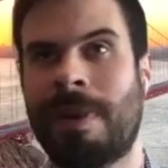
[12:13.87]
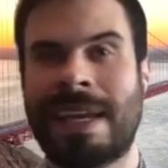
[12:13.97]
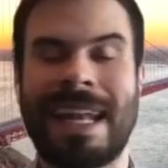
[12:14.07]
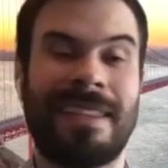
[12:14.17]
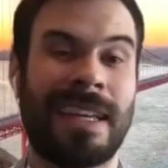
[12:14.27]
But
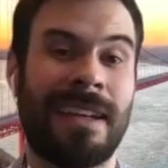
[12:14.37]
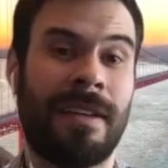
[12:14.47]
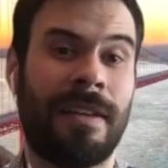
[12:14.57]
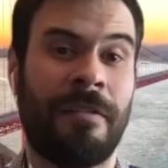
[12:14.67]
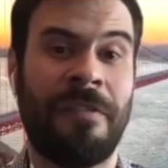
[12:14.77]
again, it's going
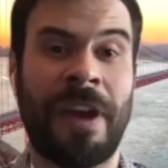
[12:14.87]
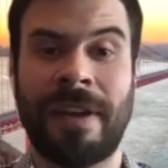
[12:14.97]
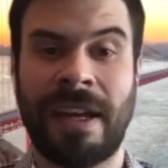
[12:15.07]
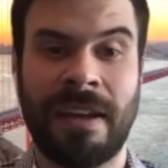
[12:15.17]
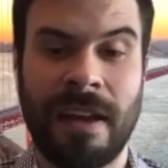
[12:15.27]
to
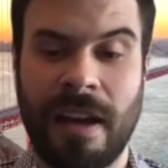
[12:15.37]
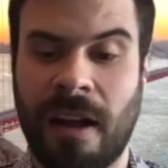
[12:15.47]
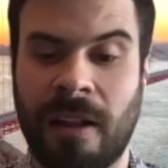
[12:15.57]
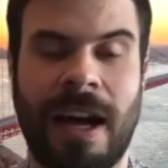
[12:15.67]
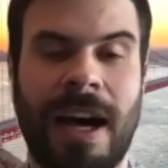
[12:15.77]
vary
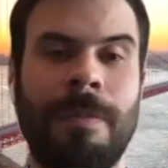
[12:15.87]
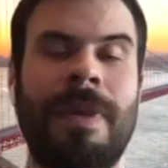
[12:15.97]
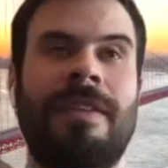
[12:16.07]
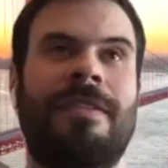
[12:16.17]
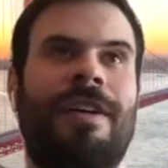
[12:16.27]
a lot
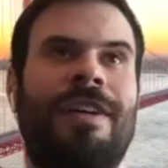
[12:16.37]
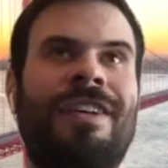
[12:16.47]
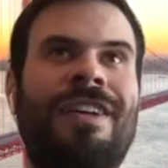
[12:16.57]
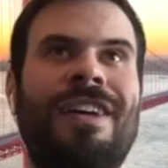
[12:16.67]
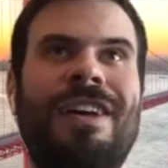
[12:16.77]
based
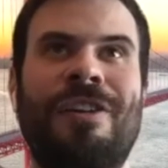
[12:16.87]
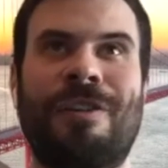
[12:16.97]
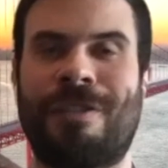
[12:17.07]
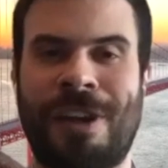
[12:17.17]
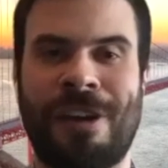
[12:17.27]
on
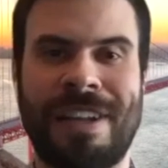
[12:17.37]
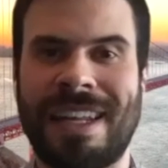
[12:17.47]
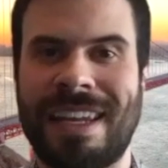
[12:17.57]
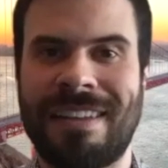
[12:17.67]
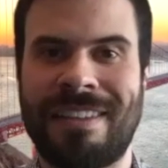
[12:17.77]
your security
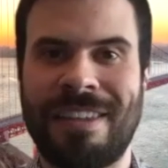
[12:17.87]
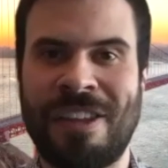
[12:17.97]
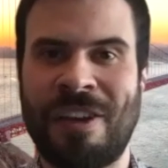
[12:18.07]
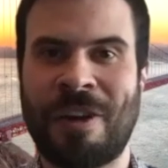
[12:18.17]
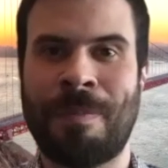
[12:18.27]
needs,
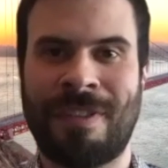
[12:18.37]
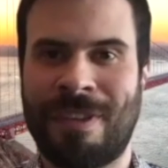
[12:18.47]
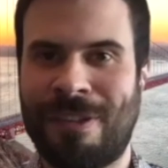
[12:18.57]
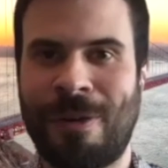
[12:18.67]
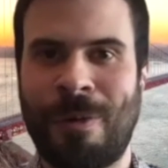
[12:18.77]
your
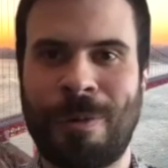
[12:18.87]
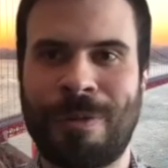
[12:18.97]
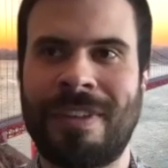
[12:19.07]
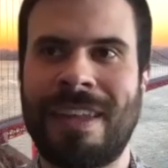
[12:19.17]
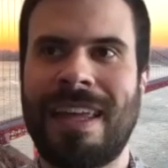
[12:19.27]
business
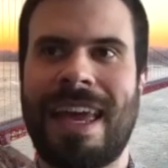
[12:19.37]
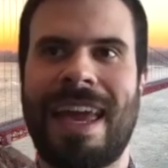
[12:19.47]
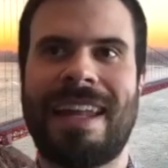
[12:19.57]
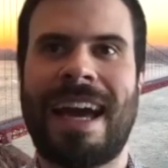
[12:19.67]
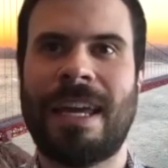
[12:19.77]
goals,
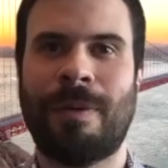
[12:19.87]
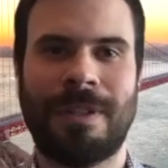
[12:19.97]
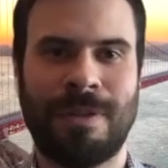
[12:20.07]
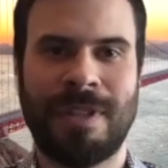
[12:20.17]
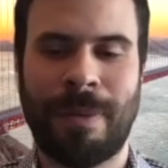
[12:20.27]
and how you
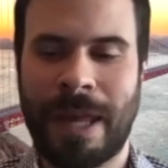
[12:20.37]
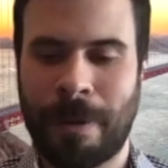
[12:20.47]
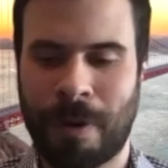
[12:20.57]
want to enable